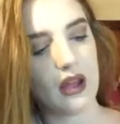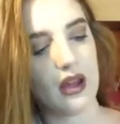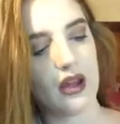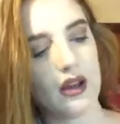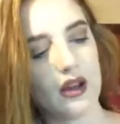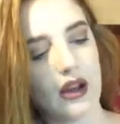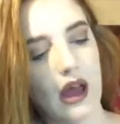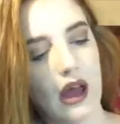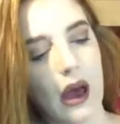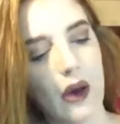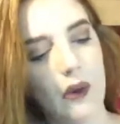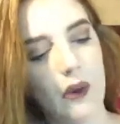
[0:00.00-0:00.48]

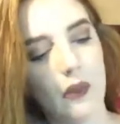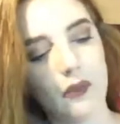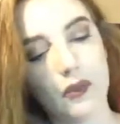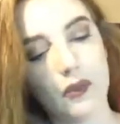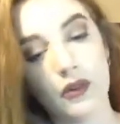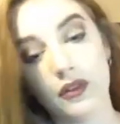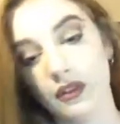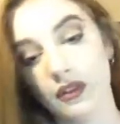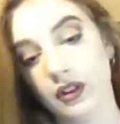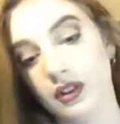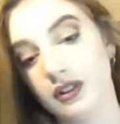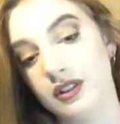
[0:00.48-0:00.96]
Now
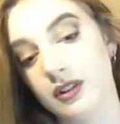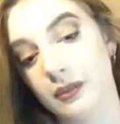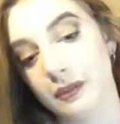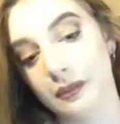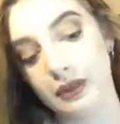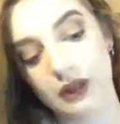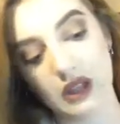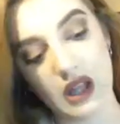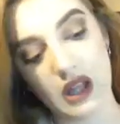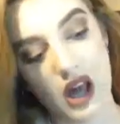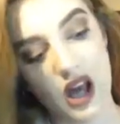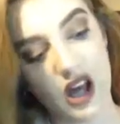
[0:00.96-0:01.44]
moving on to
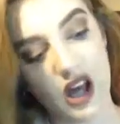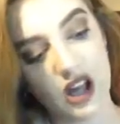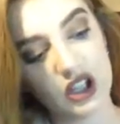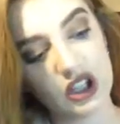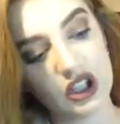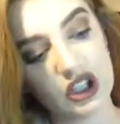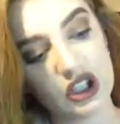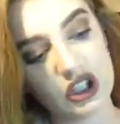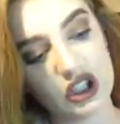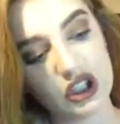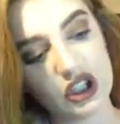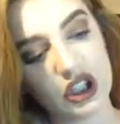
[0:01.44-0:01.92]

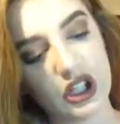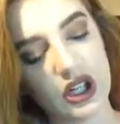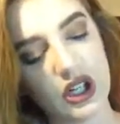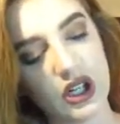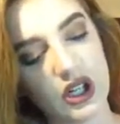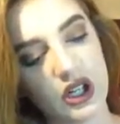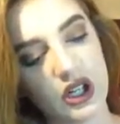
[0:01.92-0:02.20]
blush.